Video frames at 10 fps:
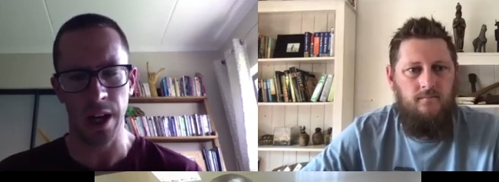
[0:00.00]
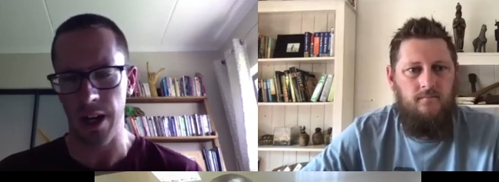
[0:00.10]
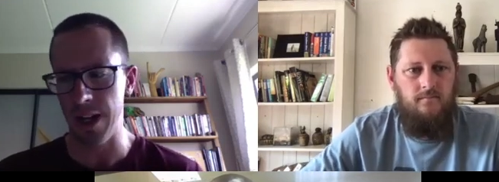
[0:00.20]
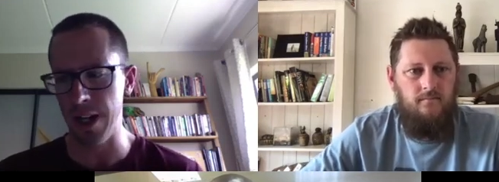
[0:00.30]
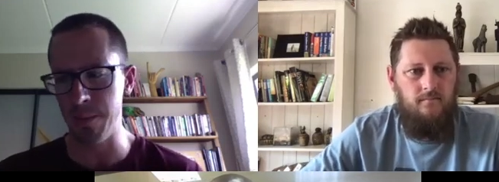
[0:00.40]

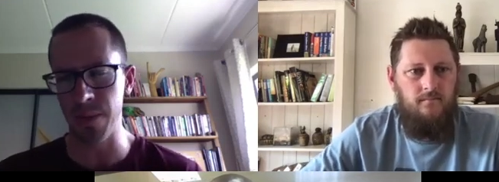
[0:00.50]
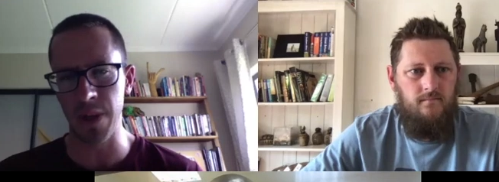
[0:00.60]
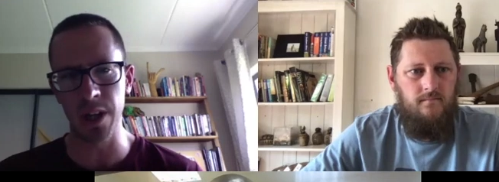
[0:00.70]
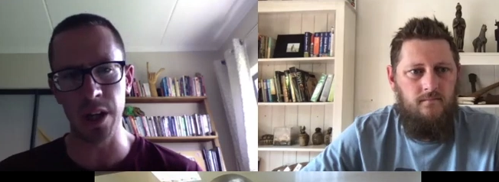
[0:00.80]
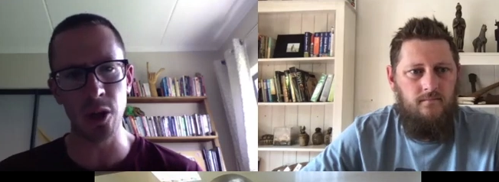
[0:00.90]
Speaker 1: Um, in,
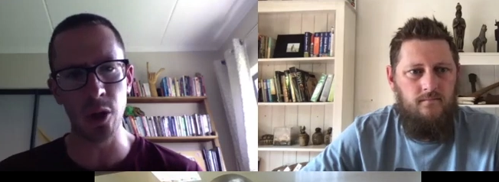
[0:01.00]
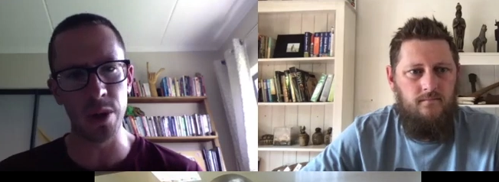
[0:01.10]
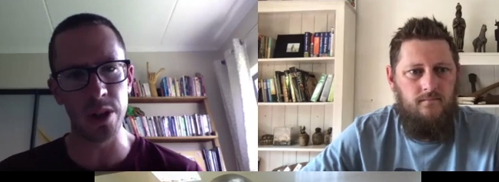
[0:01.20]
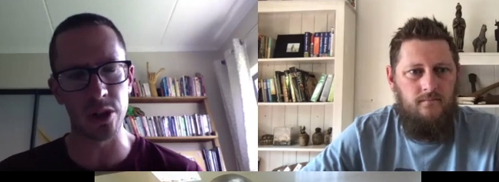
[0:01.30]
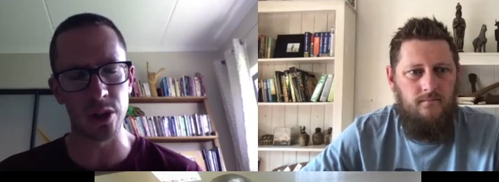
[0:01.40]
in, your
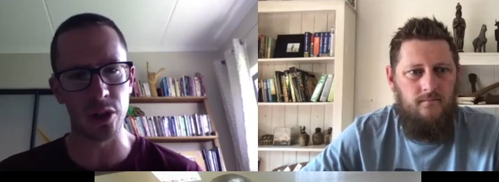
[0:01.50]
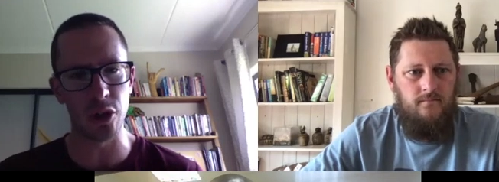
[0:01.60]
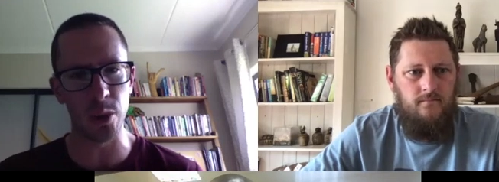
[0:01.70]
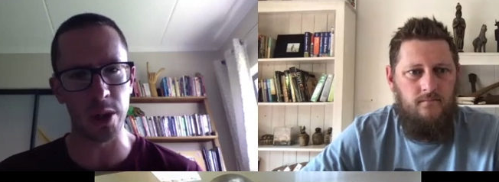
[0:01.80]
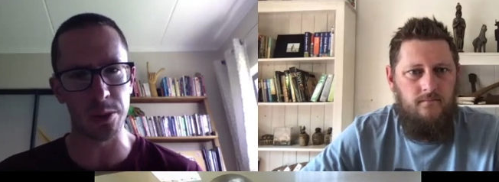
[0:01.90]
research, did you
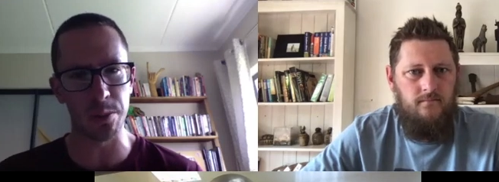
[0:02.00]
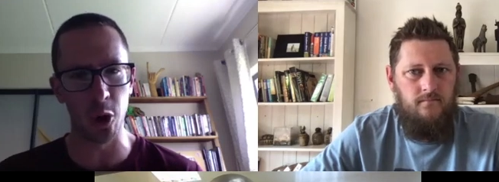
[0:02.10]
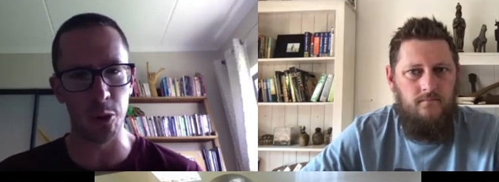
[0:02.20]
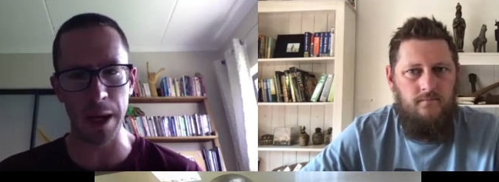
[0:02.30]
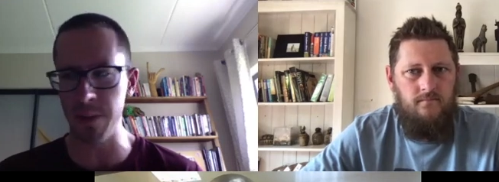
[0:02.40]
explore
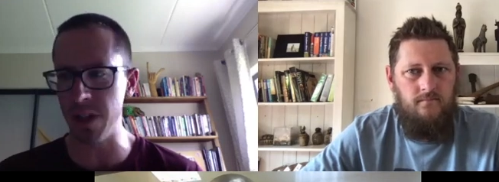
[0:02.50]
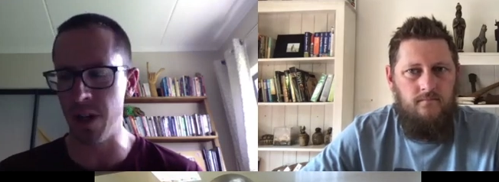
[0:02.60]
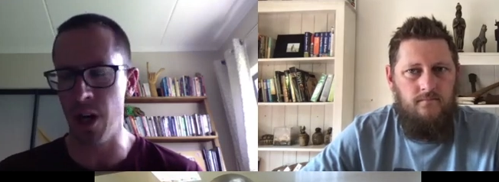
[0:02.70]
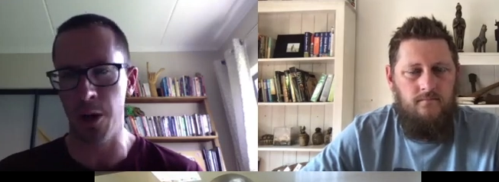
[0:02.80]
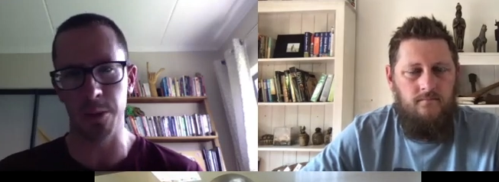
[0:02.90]
maybe
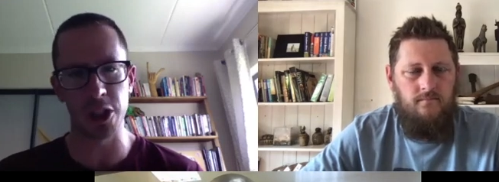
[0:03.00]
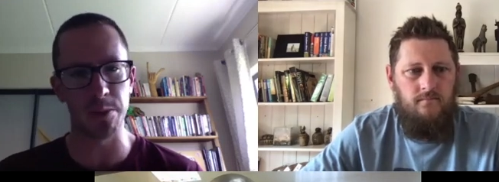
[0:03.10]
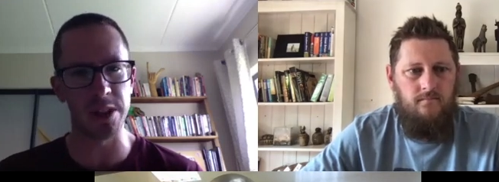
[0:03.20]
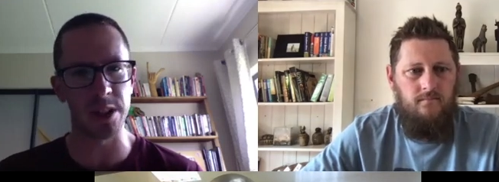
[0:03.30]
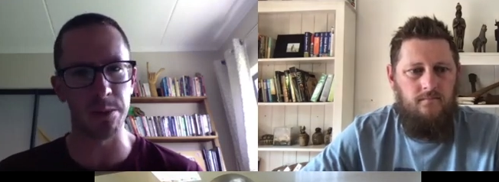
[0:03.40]
possibly
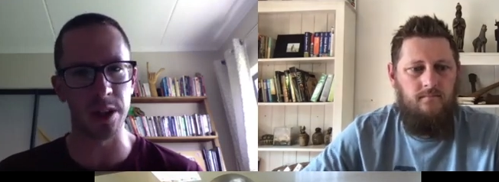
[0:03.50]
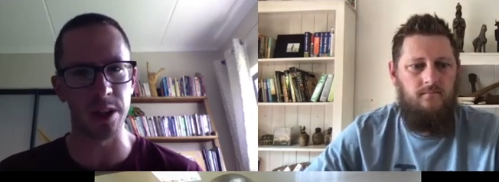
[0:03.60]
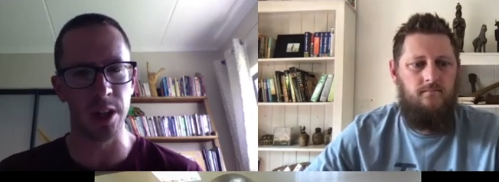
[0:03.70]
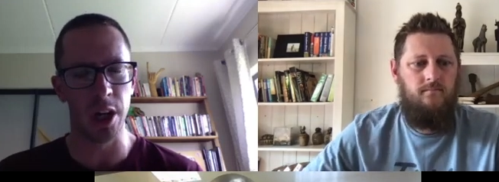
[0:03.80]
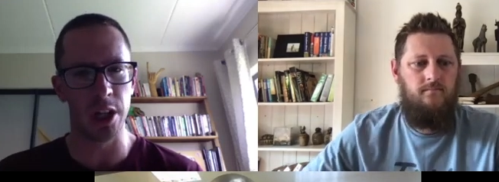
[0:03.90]
some of the,
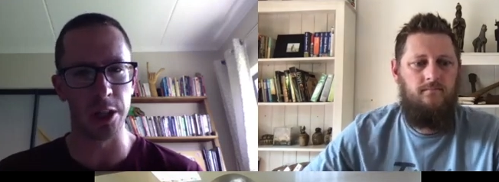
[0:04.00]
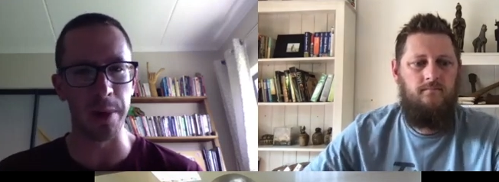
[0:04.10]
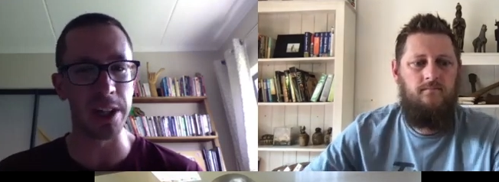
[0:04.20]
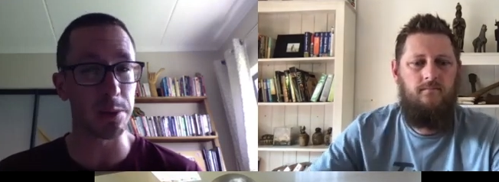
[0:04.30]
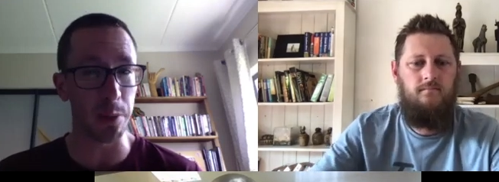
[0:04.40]
the best
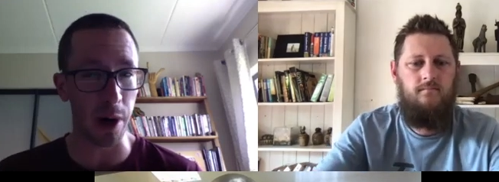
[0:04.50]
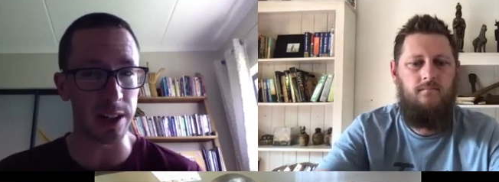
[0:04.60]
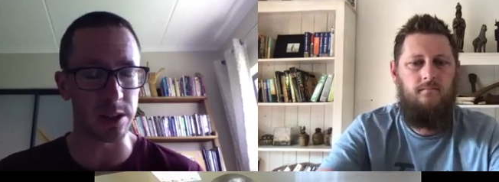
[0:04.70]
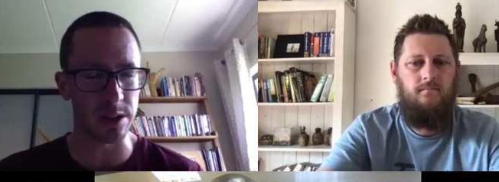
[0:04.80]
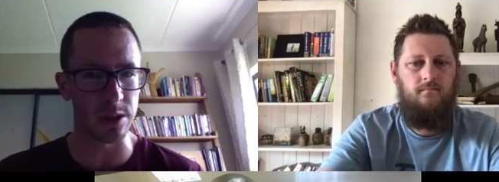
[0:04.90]

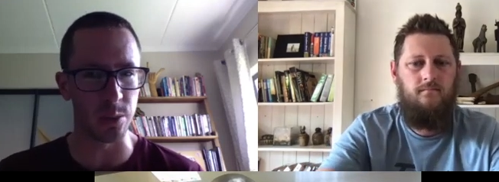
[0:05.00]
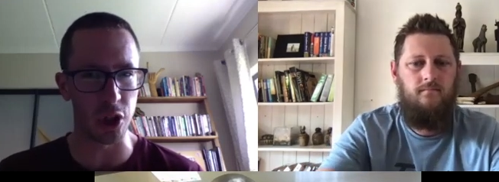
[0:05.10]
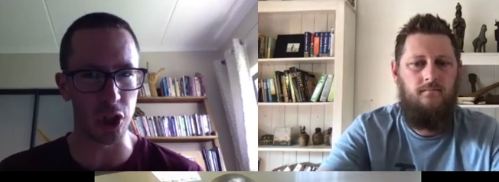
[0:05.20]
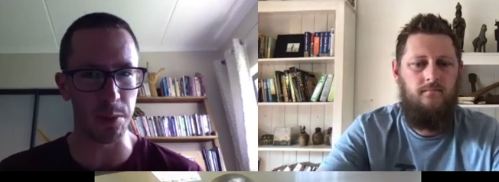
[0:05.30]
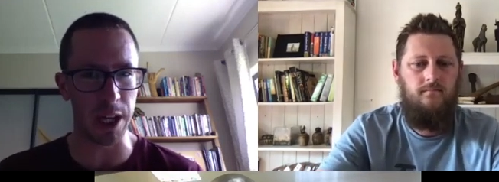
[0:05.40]
practices which should
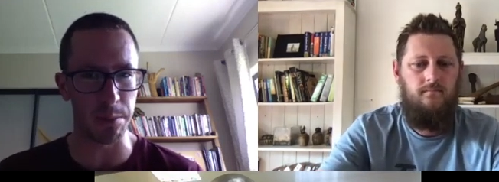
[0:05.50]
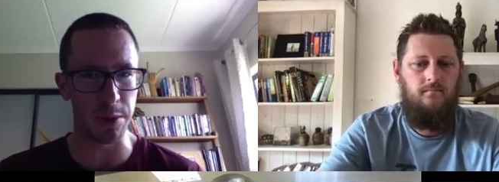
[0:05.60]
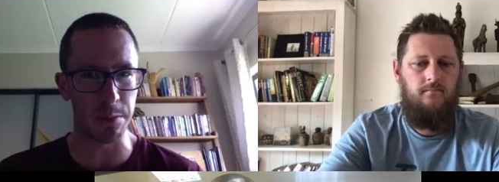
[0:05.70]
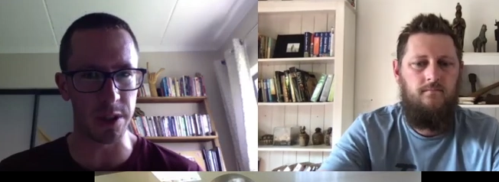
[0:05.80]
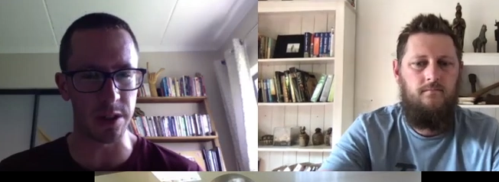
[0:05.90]
be
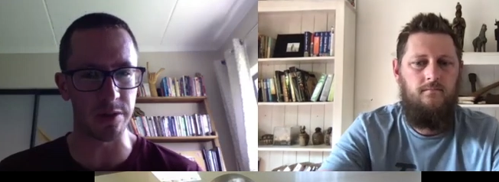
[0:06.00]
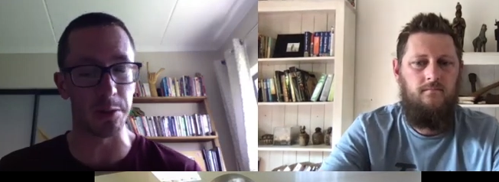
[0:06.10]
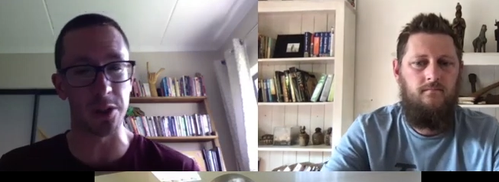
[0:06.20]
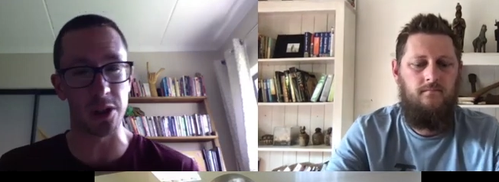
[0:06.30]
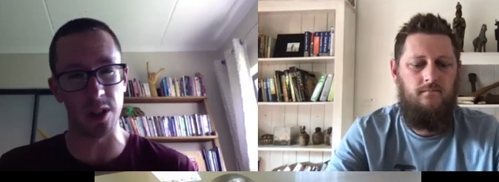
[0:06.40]
implemented from a
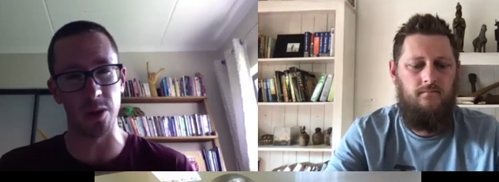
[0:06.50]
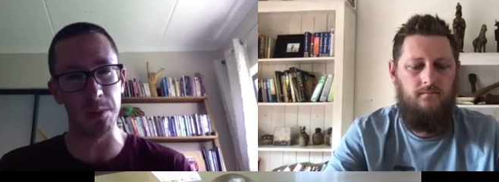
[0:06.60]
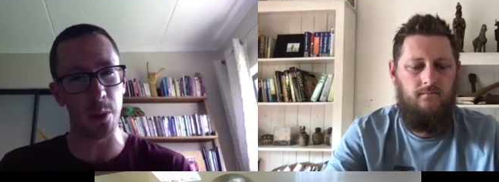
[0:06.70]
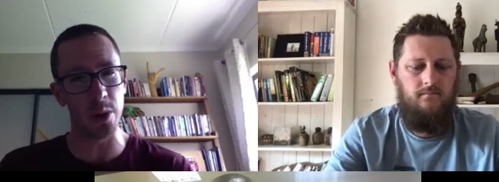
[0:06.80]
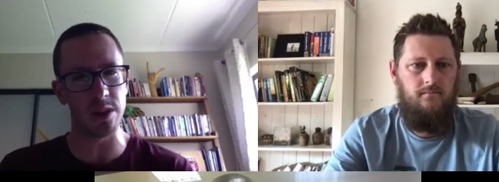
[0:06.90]
CRM
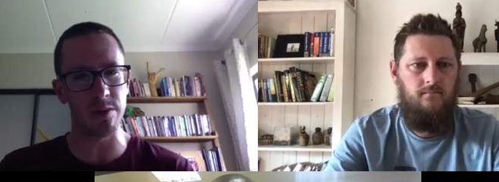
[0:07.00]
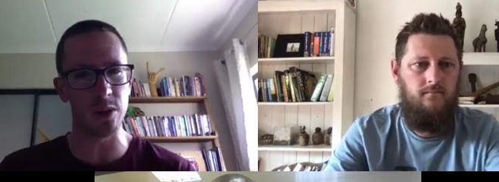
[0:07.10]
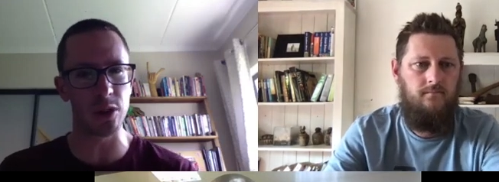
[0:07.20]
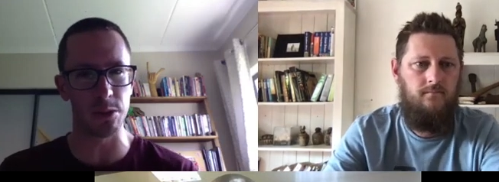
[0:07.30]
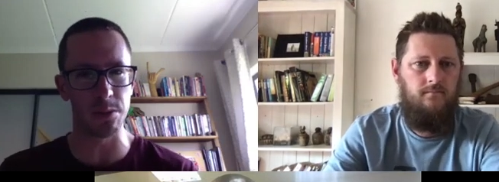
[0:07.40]
point of view in
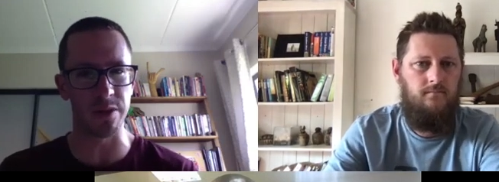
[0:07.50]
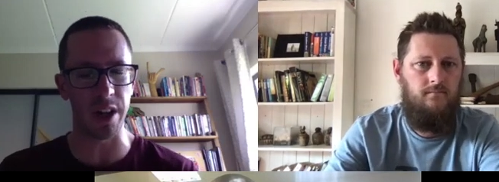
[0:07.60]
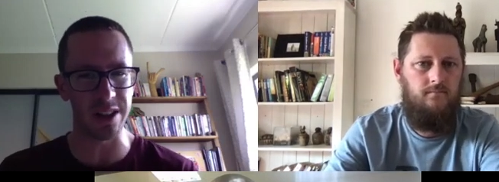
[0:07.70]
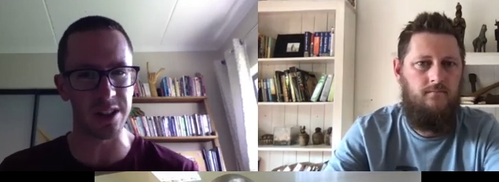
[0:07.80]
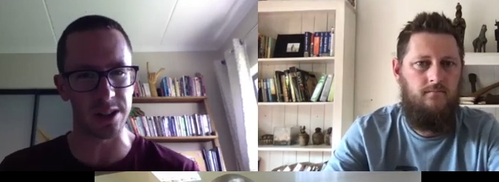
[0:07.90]
terms of how these
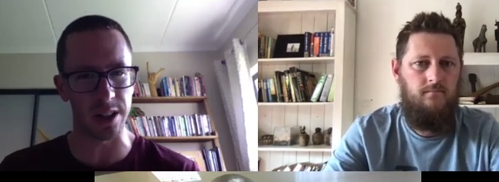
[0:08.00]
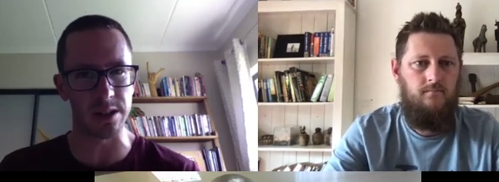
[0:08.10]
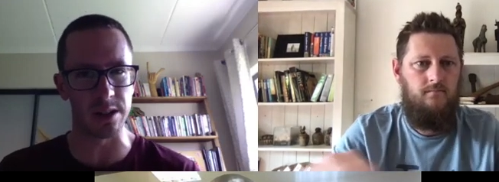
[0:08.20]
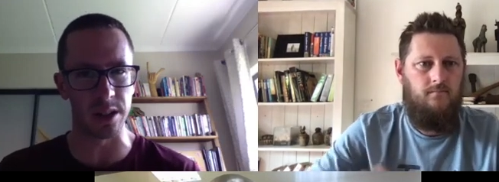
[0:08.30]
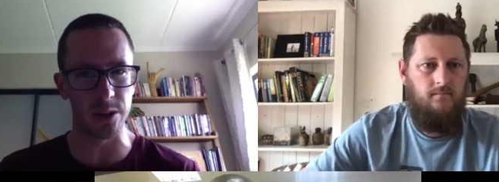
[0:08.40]
sites are
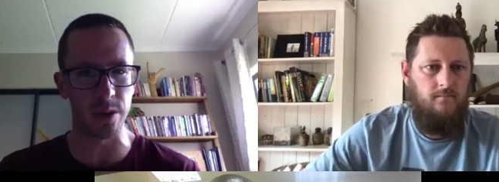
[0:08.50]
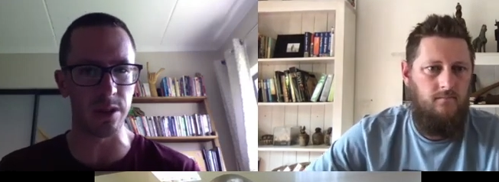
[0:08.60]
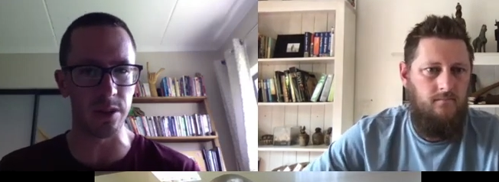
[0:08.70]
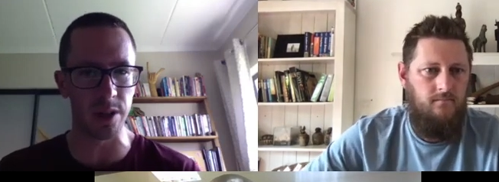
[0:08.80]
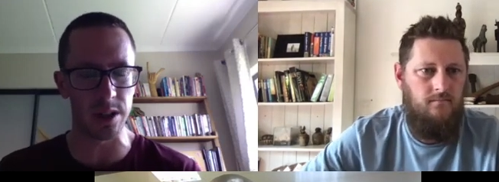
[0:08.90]
dealt with in the
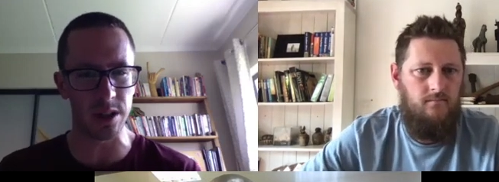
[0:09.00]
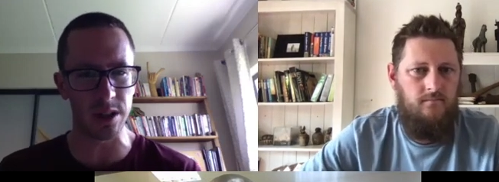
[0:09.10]
region?